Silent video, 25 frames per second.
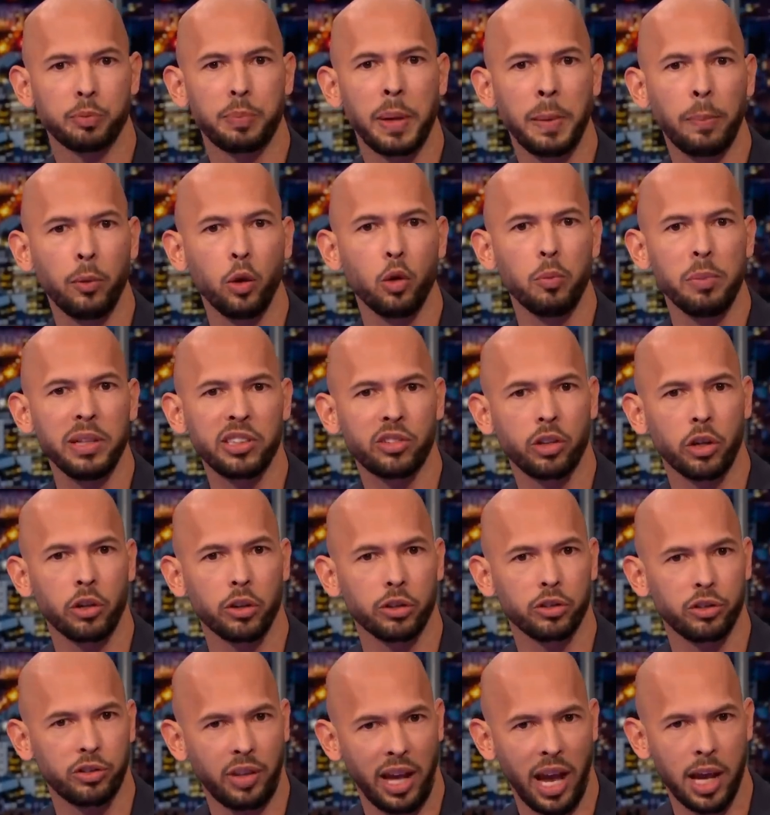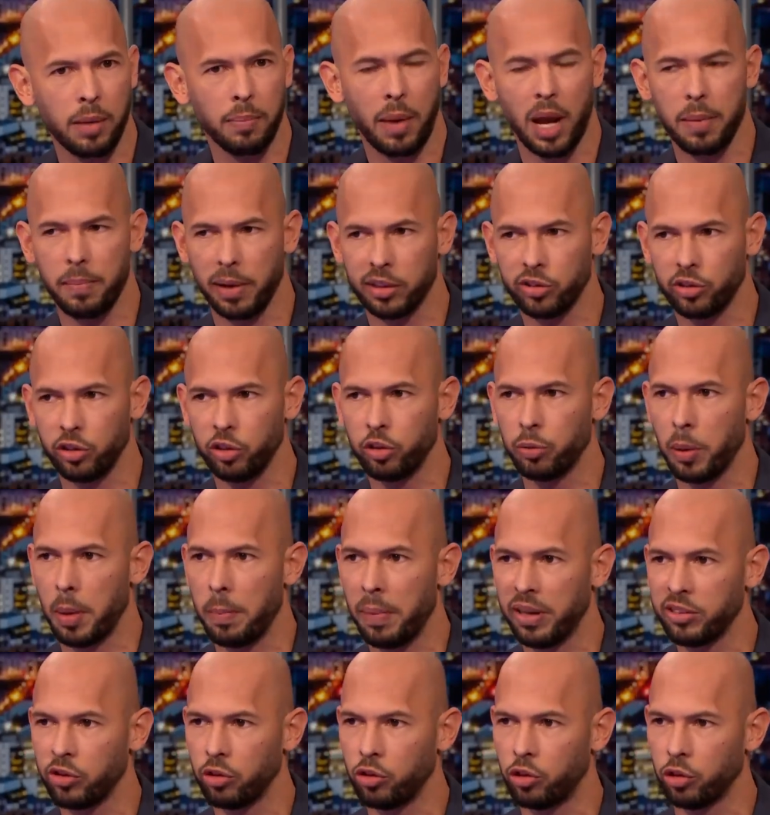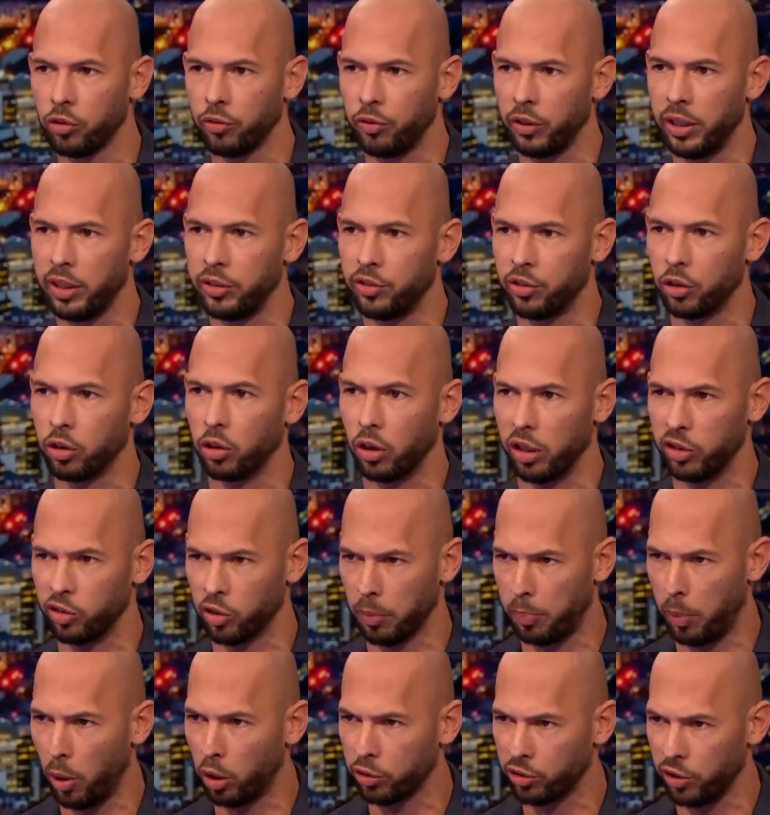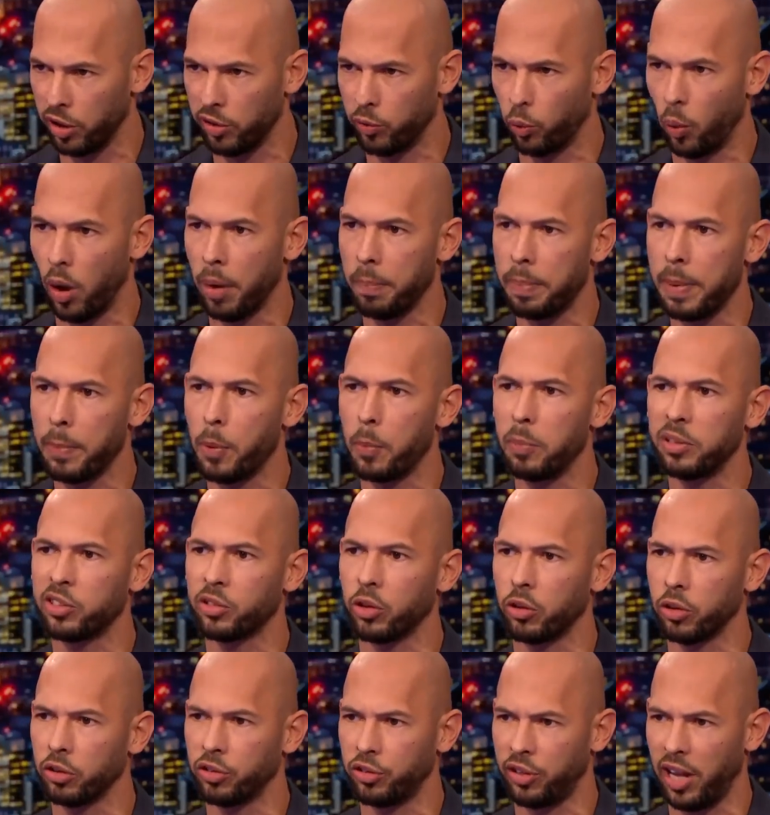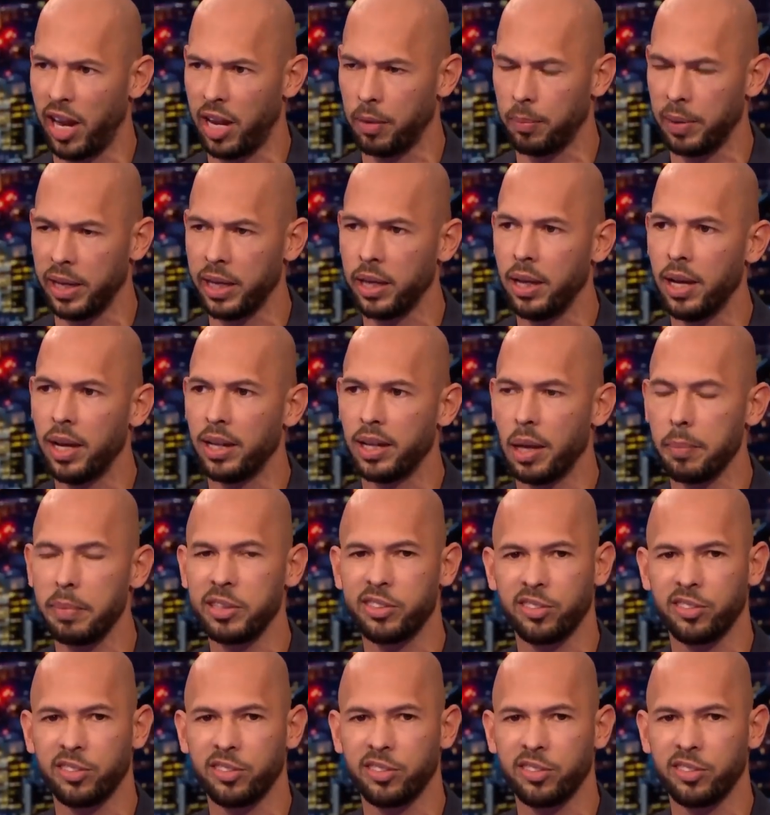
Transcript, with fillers: people who misunderstand my message. My message is, is, a, is a positive one. People misunderstand me. Let me